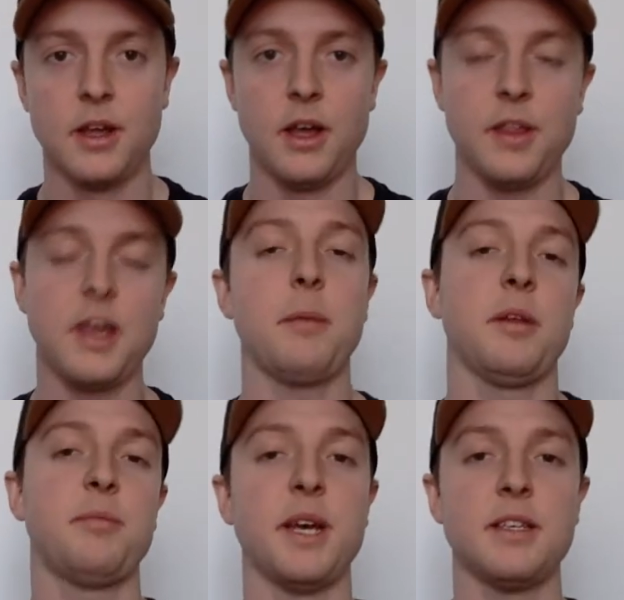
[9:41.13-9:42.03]
In a
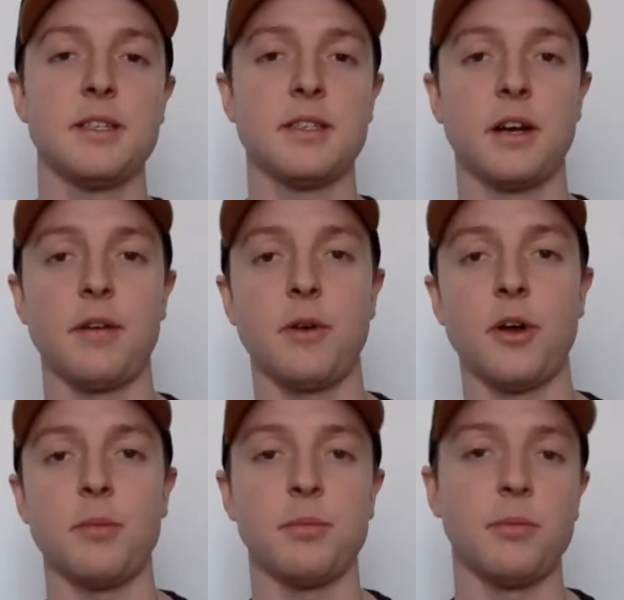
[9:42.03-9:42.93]
couple of pieces that I
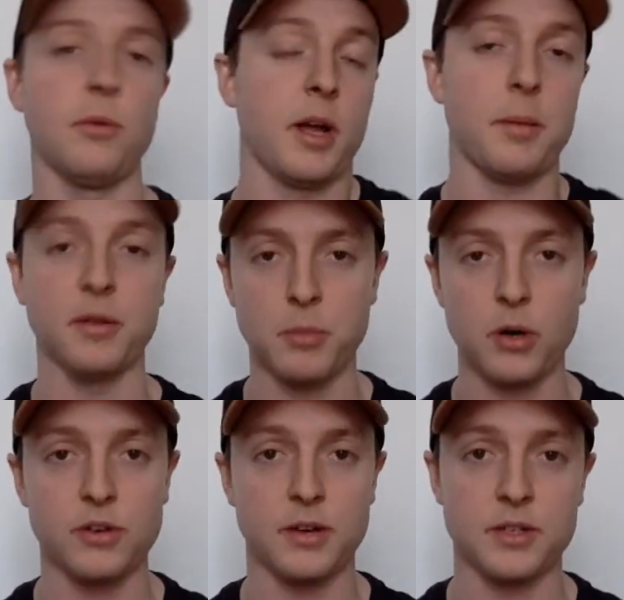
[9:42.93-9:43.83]
wrote, or a couple of
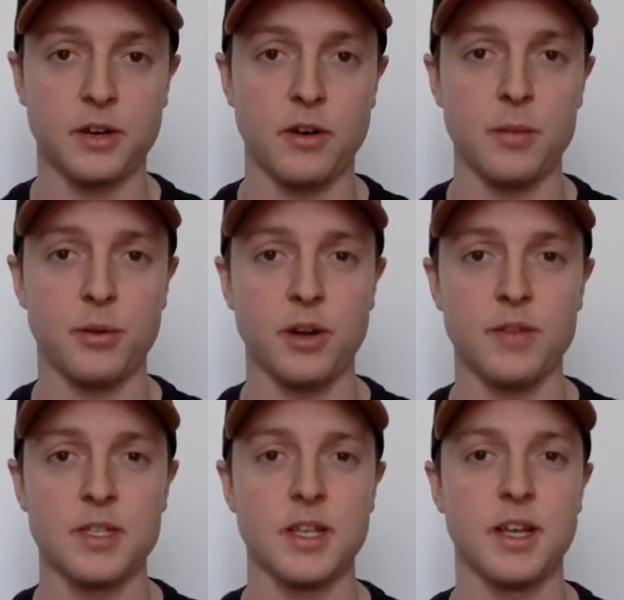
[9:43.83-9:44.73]
mock drafts that I wrote
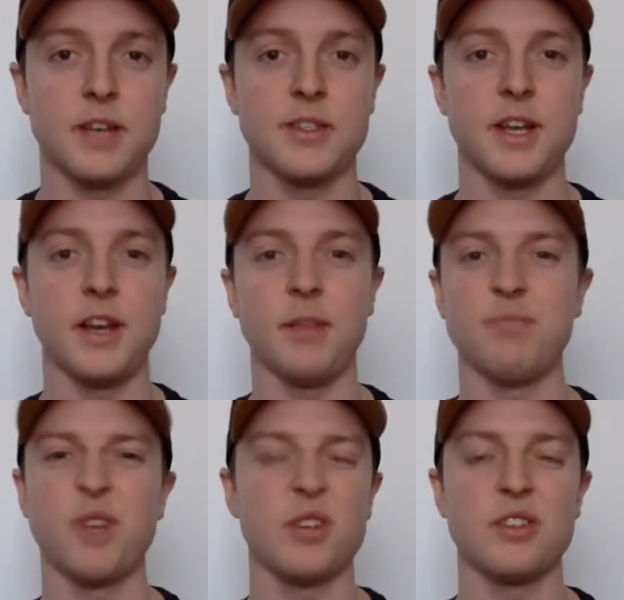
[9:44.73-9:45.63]
previously, I said
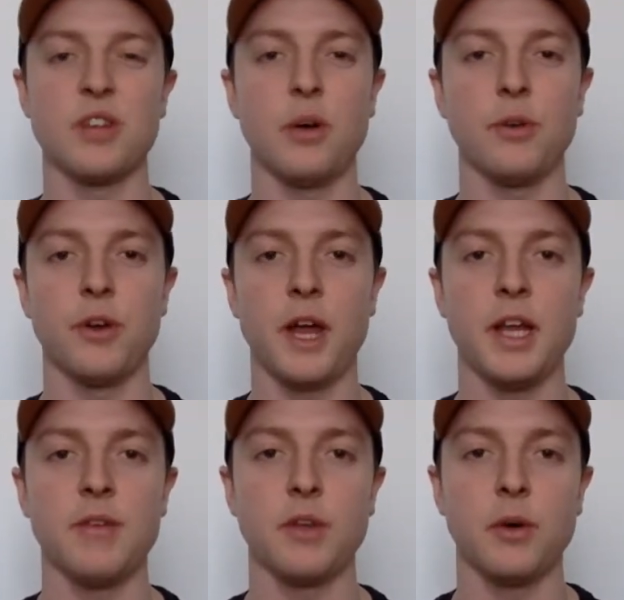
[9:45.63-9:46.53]
I'm not sold on
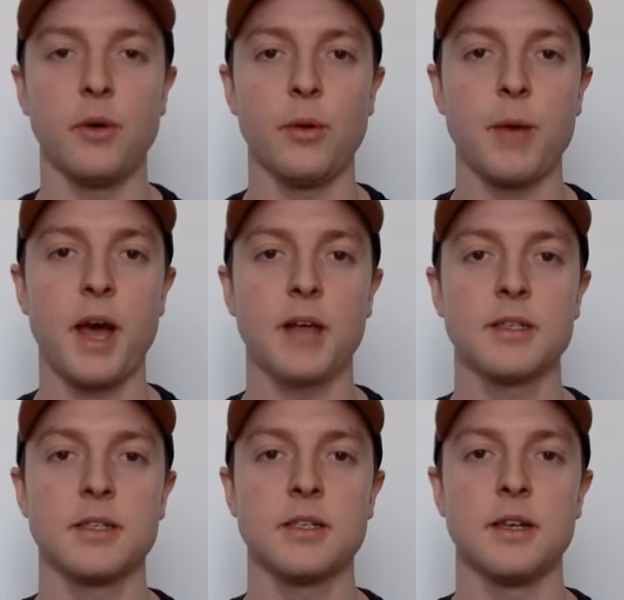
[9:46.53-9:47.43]
any of the
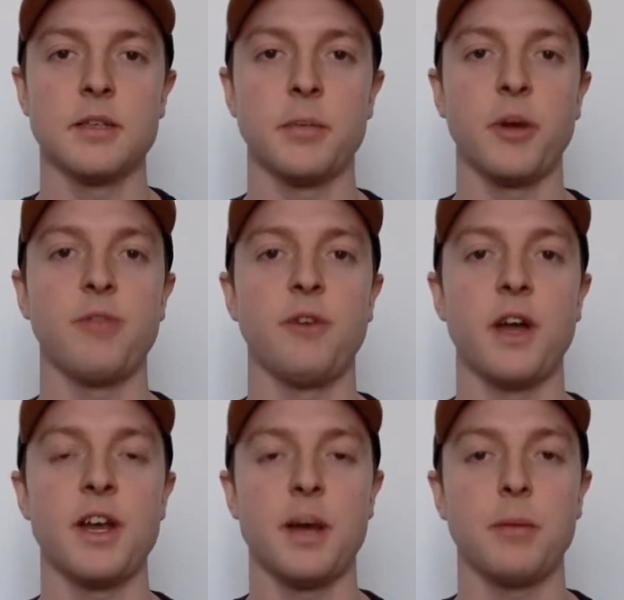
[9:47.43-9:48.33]
quarterbacks as a bona
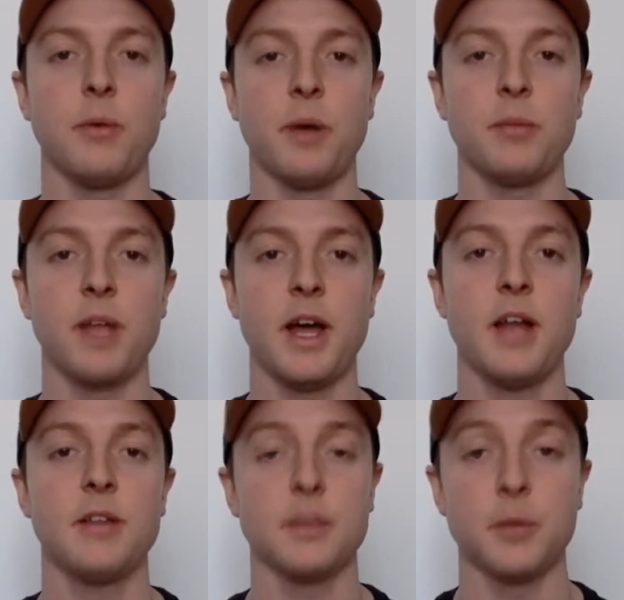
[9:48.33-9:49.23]
fide number 1
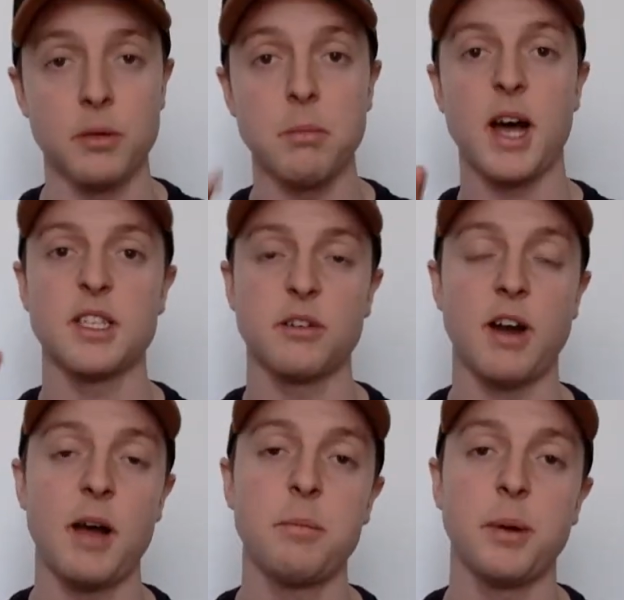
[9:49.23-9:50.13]
player, someone you must grab.